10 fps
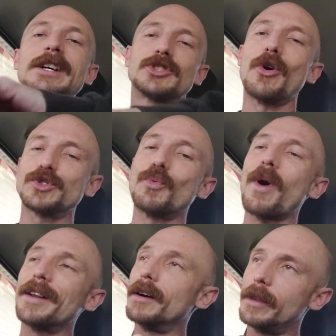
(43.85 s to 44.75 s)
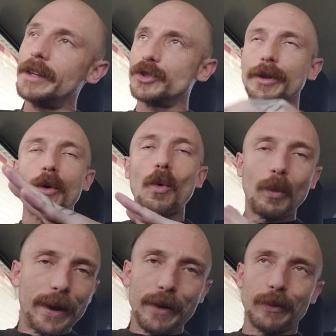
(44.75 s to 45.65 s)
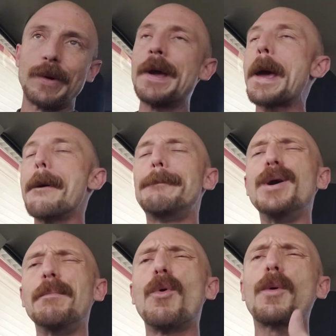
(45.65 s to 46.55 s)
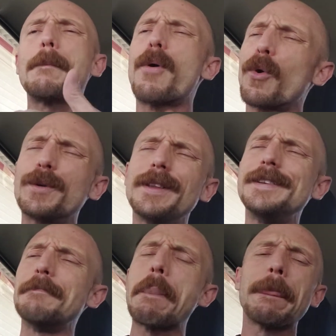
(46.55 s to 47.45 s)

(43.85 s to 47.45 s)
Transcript: Charleston White allegedly or whatever. But more importantly,